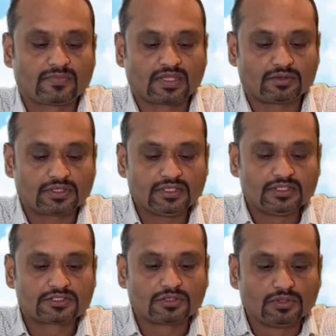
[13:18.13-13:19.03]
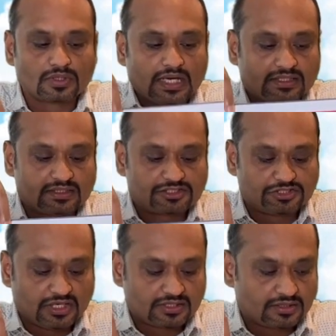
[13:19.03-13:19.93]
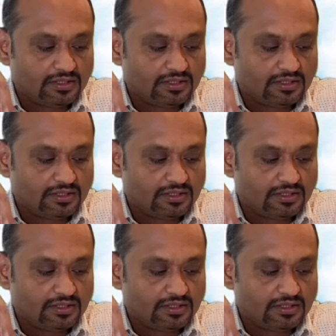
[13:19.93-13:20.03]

Okay, so look at this chart.